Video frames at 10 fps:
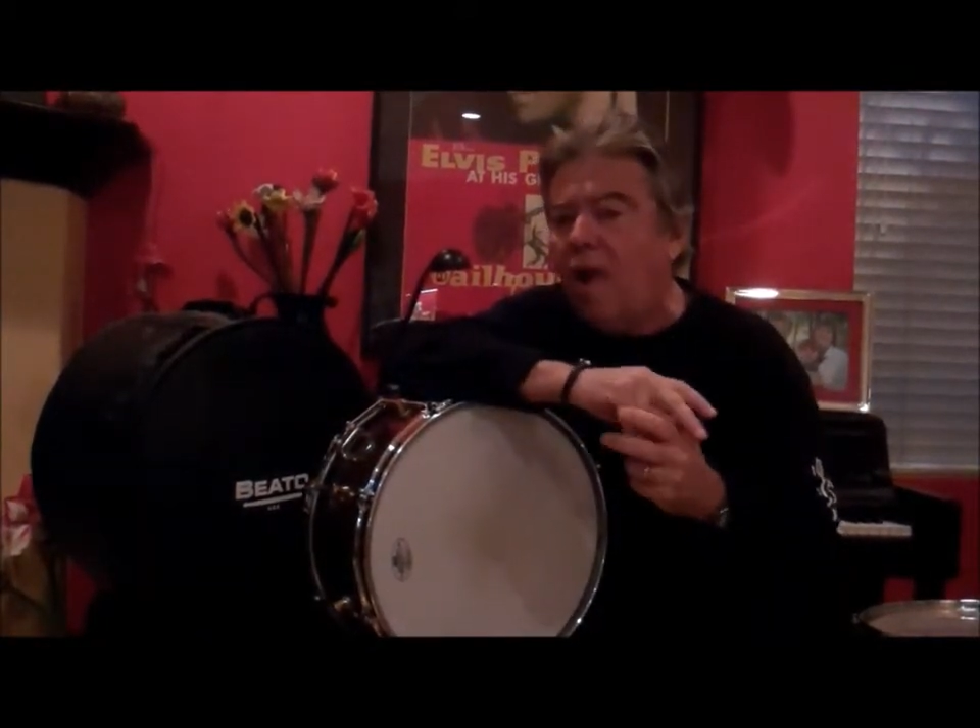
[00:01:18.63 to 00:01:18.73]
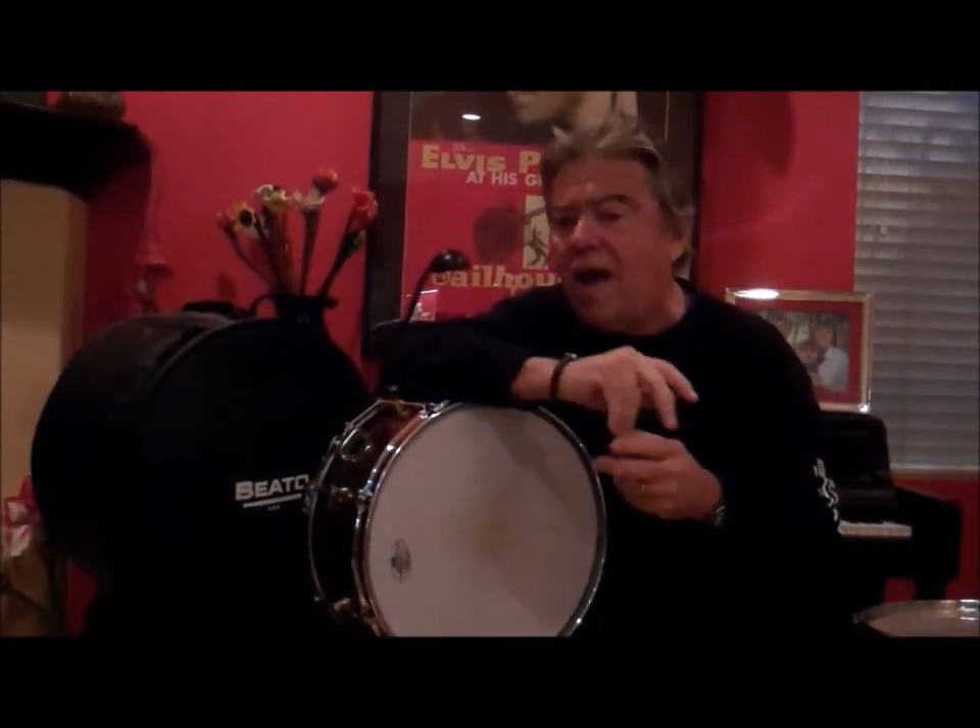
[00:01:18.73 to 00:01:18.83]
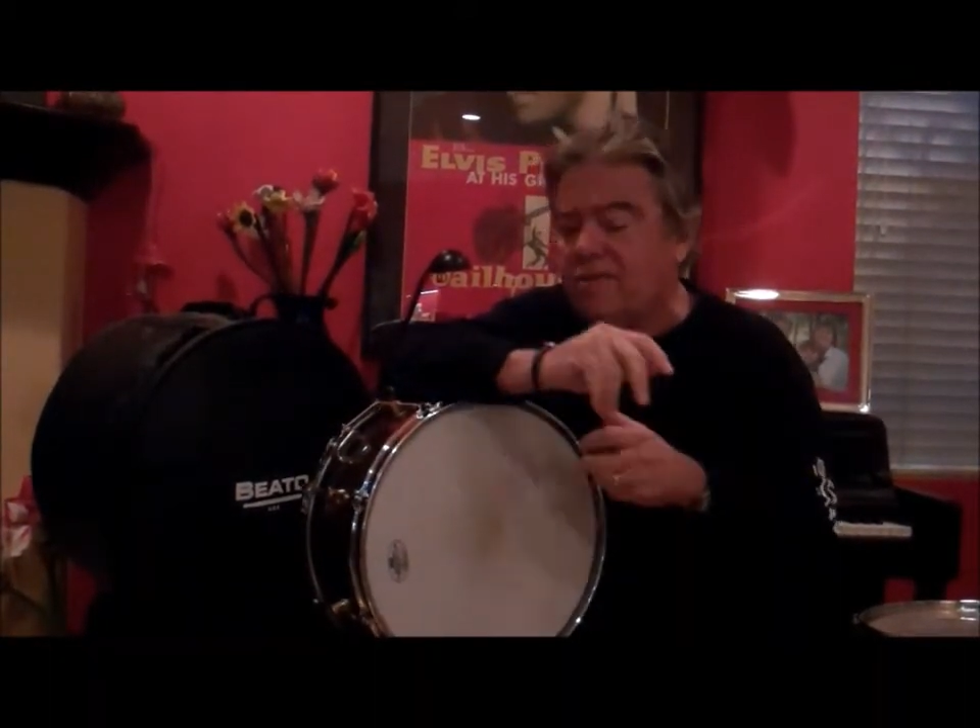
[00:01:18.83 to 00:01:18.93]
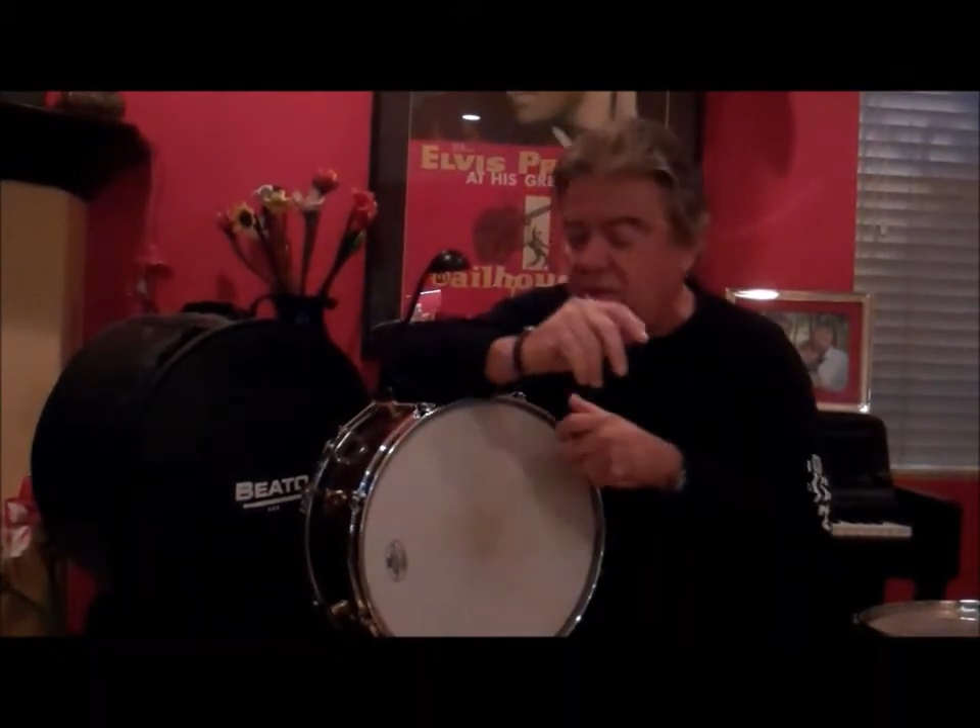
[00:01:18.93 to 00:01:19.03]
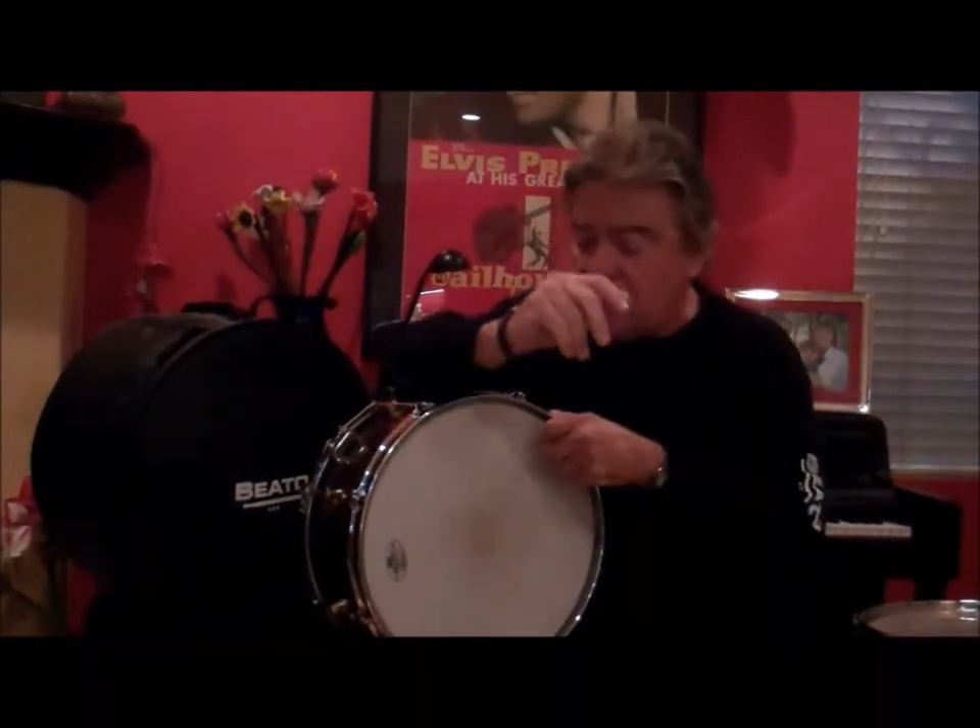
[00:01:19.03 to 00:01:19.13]

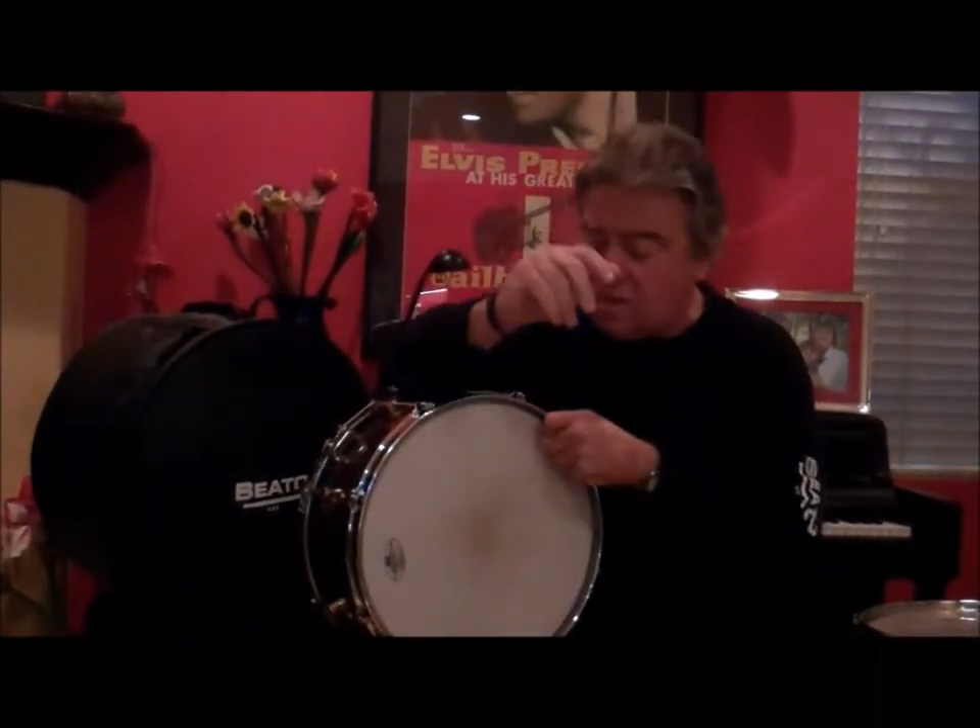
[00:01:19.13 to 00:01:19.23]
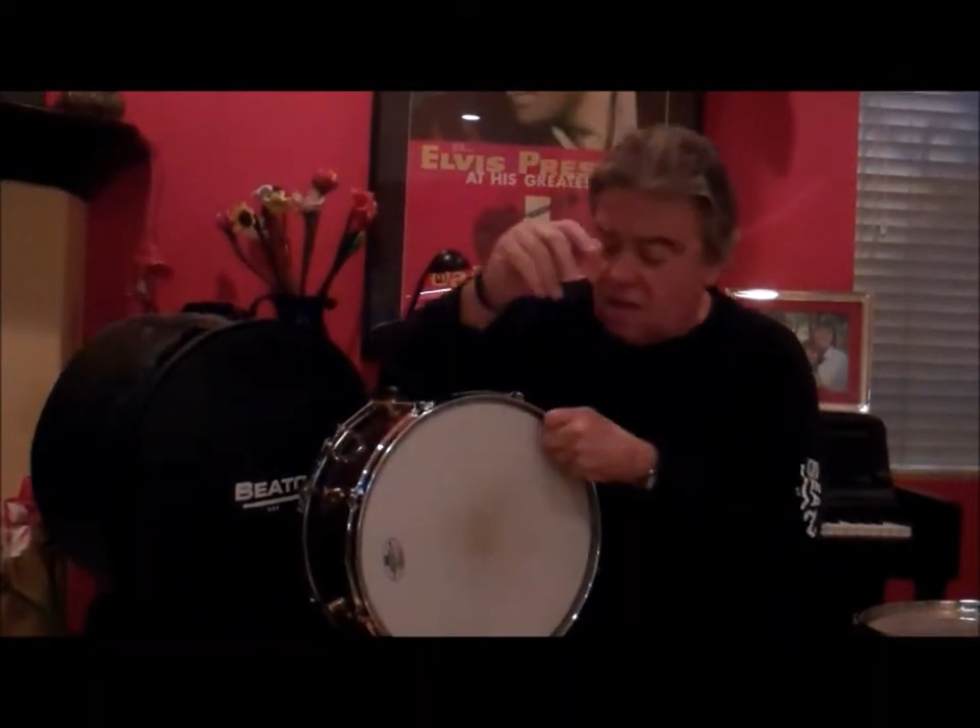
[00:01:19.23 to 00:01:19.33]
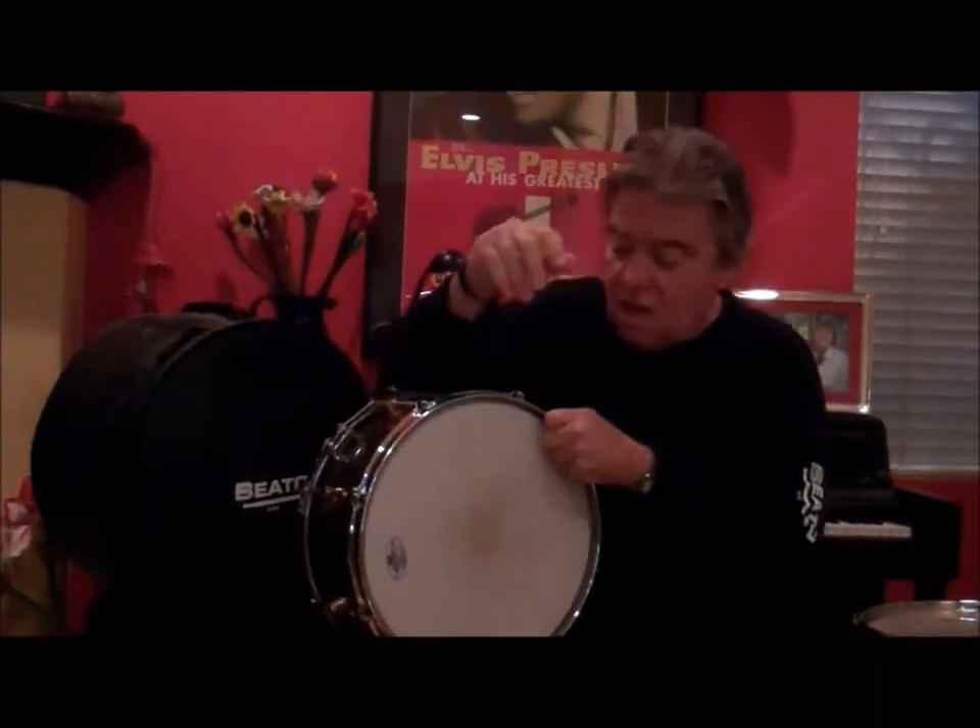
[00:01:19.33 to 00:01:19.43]
Rogers,